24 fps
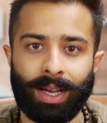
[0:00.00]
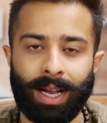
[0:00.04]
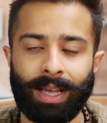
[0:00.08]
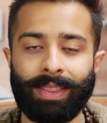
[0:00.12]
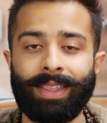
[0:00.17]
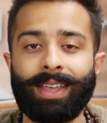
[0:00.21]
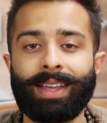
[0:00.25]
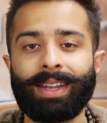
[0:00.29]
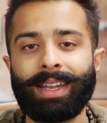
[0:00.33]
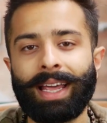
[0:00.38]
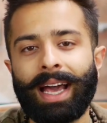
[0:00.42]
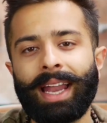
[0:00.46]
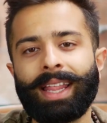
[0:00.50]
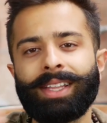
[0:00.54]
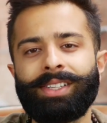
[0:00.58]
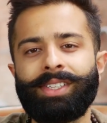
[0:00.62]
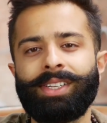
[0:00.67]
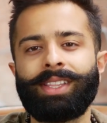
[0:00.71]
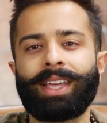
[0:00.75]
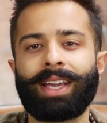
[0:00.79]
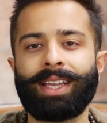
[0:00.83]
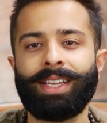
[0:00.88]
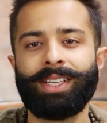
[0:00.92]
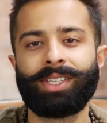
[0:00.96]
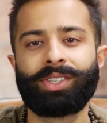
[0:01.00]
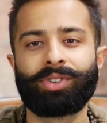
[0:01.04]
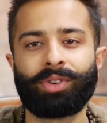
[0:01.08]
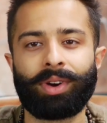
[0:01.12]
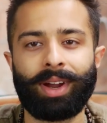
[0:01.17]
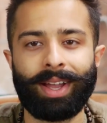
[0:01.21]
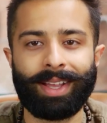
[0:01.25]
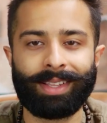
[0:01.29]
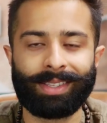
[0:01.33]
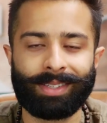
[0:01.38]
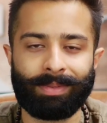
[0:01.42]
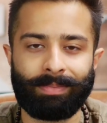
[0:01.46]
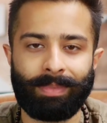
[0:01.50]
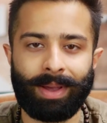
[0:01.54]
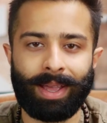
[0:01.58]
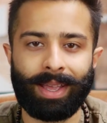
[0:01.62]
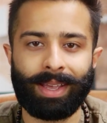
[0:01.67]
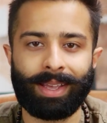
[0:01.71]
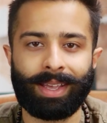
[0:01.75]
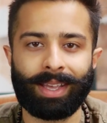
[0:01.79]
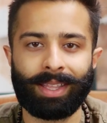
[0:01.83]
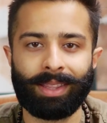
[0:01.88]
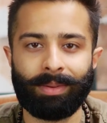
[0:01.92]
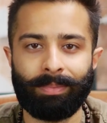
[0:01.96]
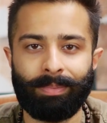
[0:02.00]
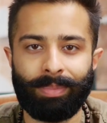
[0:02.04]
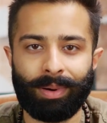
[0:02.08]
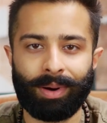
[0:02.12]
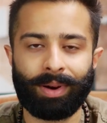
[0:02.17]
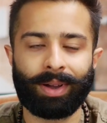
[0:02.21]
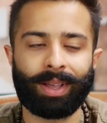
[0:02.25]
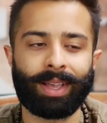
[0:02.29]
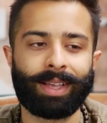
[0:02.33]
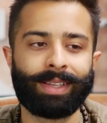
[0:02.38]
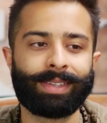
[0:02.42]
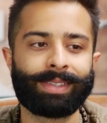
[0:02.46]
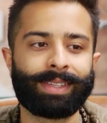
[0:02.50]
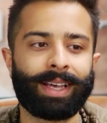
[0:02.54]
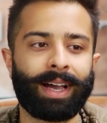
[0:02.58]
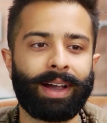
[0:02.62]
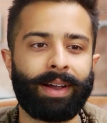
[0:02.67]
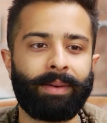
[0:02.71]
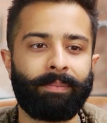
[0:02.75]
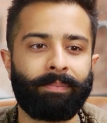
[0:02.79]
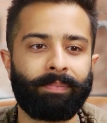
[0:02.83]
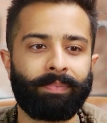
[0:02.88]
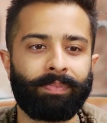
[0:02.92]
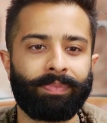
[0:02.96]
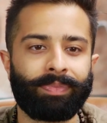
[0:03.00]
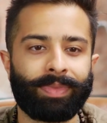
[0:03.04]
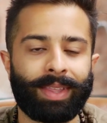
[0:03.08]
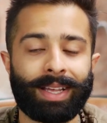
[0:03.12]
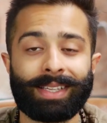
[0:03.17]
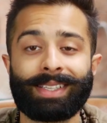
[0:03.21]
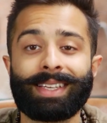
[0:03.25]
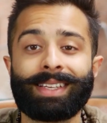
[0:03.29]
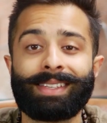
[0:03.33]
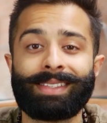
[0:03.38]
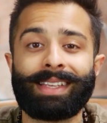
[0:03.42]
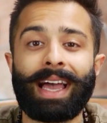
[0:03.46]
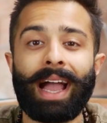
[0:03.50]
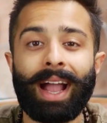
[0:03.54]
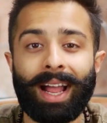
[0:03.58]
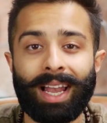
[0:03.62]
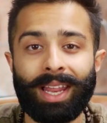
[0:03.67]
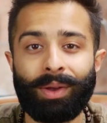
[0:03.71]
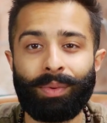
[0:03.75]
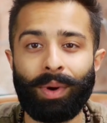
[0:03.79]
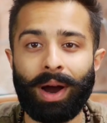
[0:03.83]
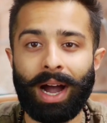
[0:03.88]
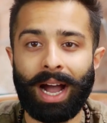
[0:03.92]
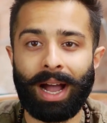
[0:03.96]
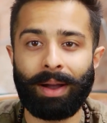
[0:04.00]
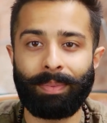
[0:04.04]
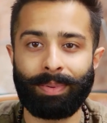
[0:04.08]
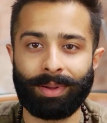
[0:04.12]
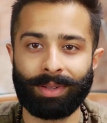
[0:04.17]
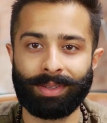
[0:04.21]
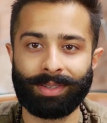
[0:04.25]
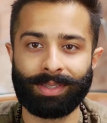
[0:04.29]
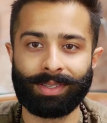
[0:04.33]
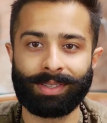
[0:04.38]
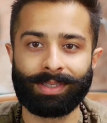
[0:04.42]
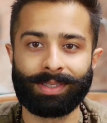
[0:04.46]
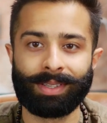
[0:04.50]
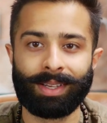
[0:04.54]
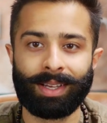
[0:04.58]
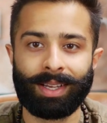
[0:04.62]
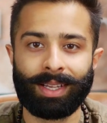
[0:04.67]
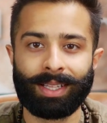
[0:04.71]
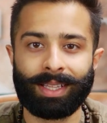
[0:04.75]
And the analogy that he's trying to make in the book is that that's exactly what happens.